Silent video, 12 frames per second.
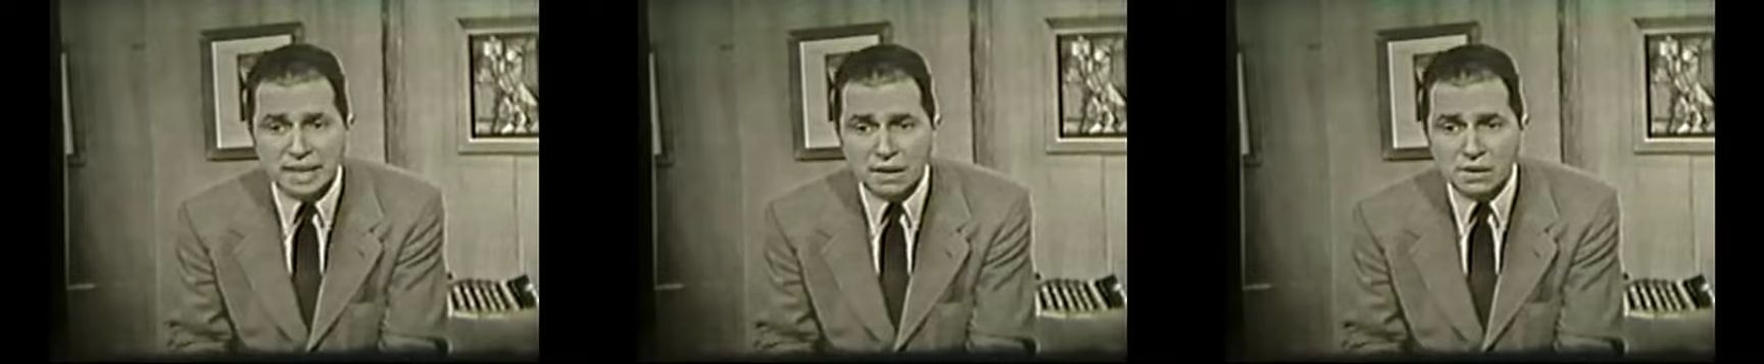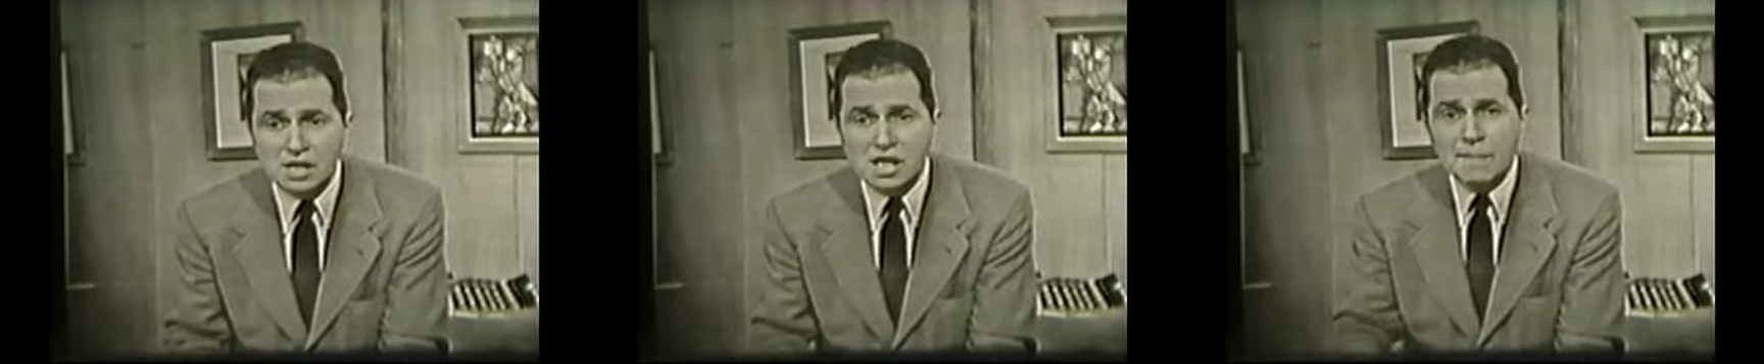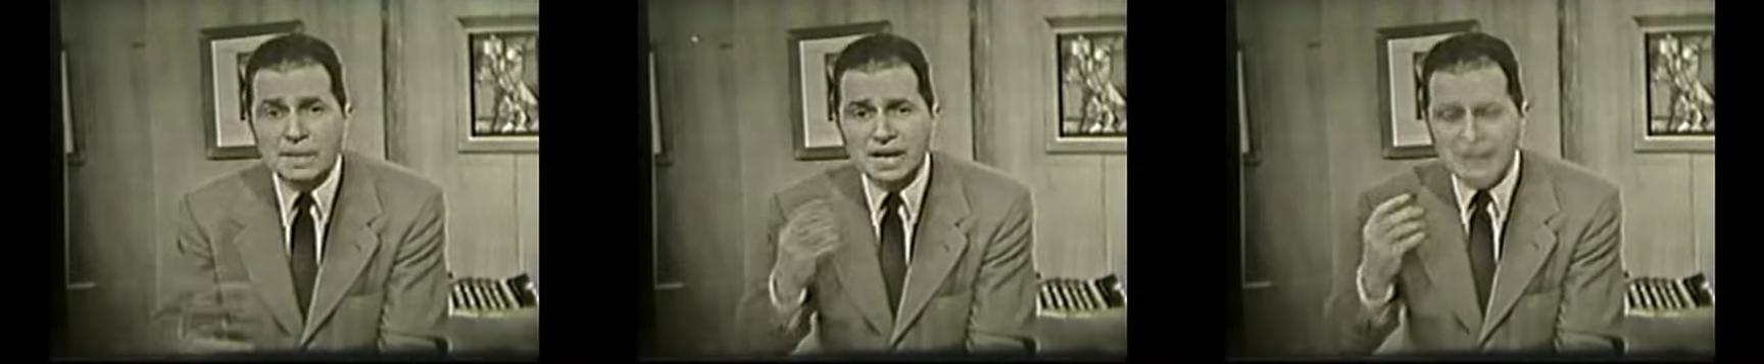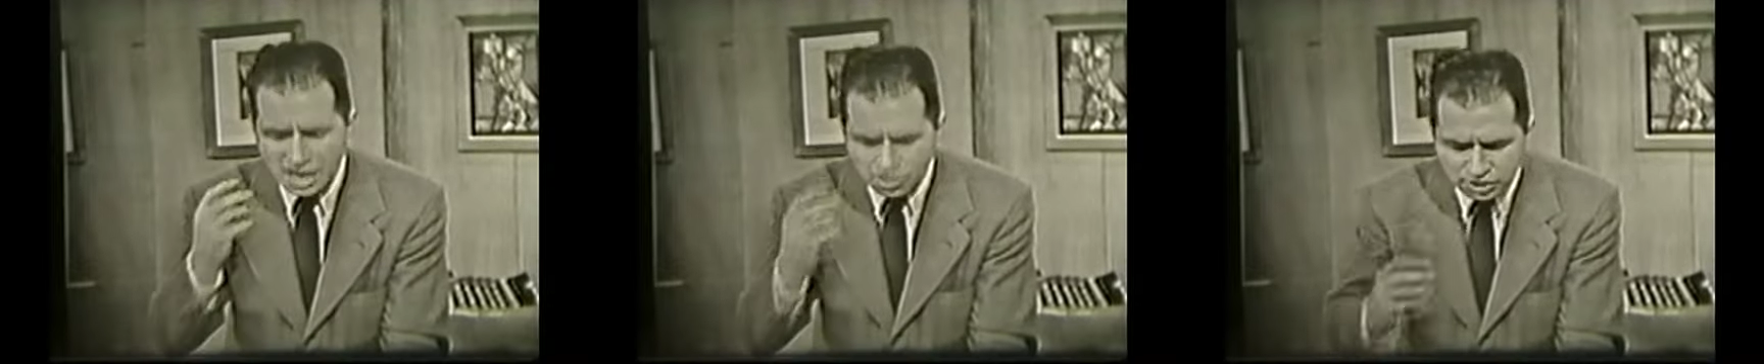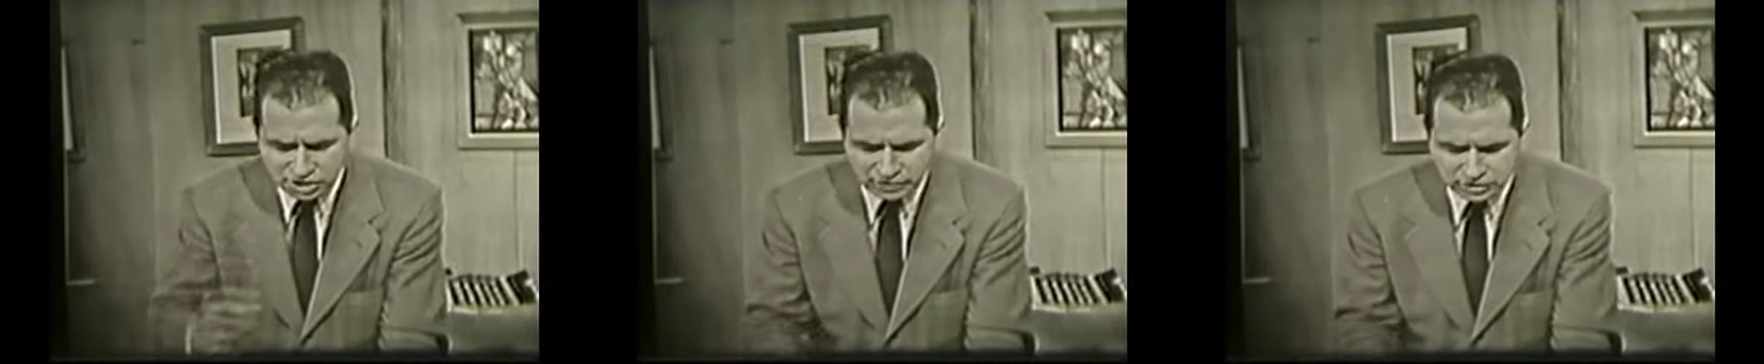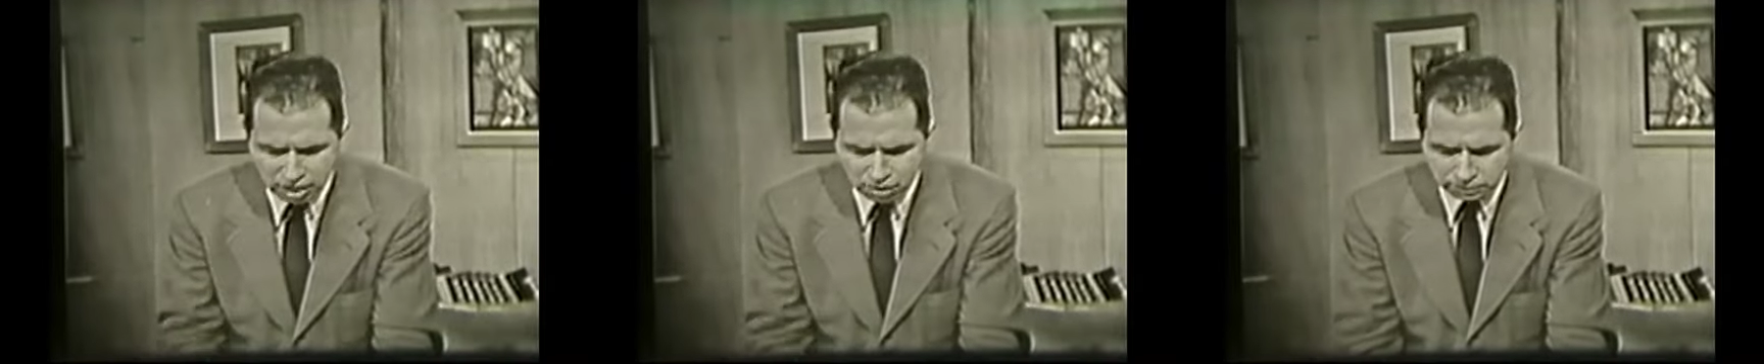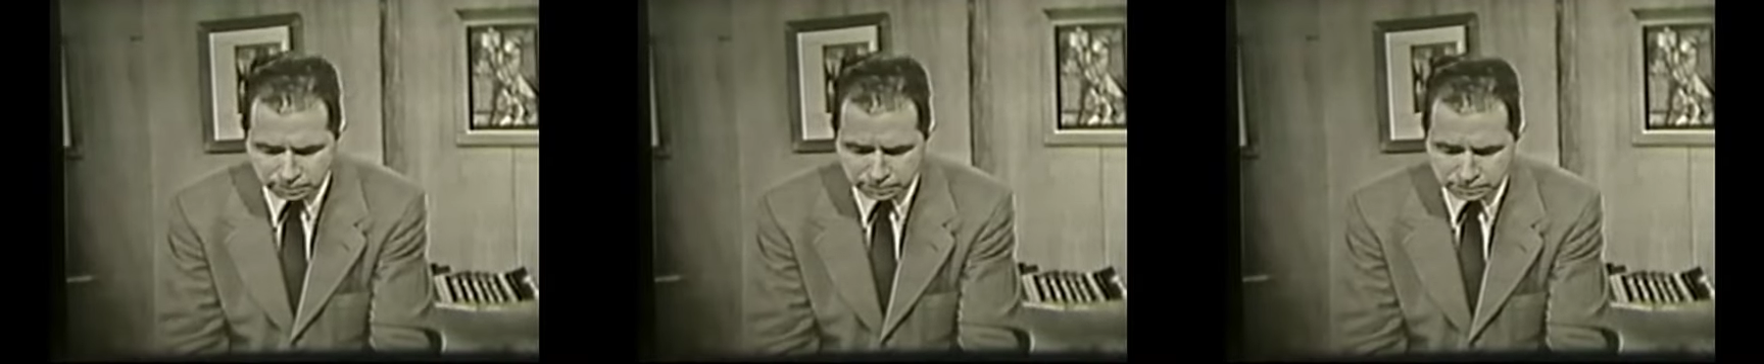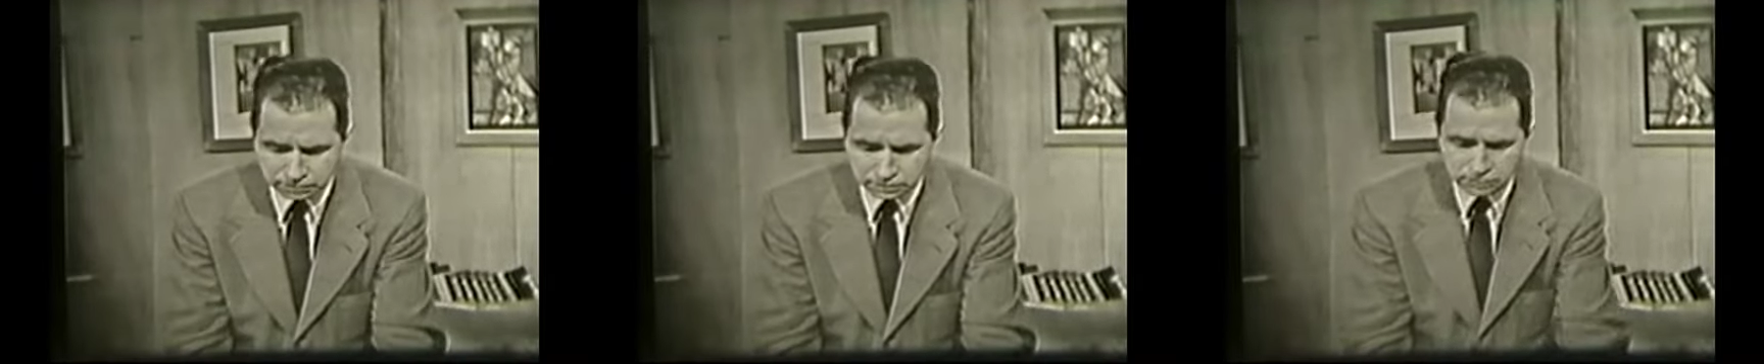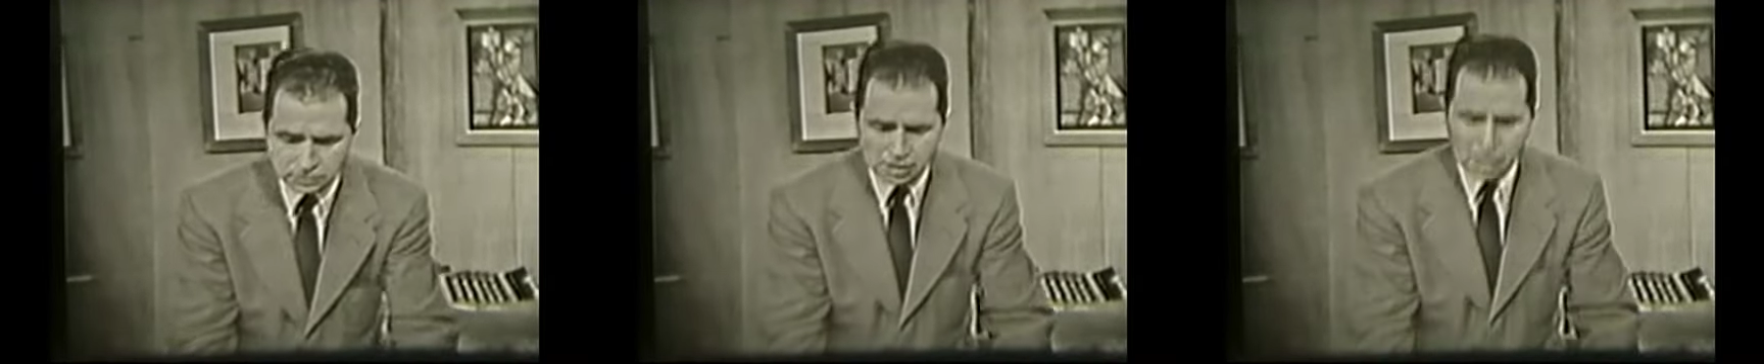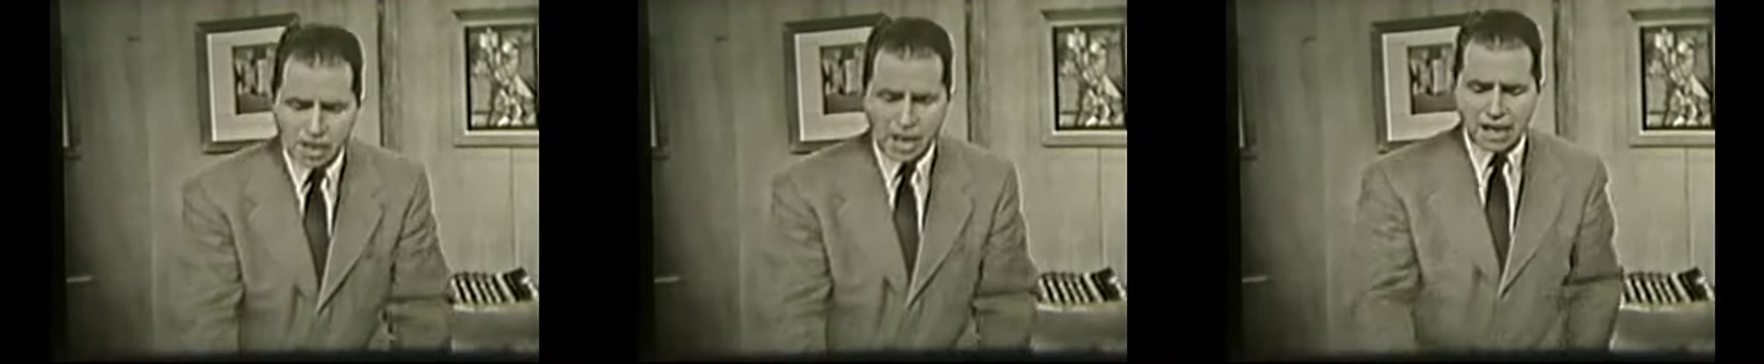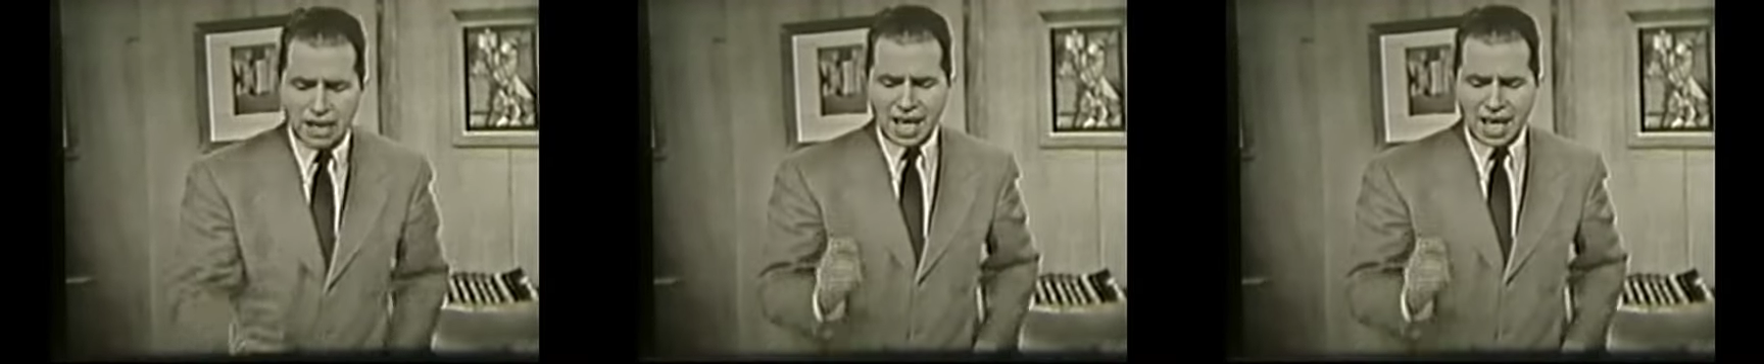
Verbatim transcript: now, but a language of its own. A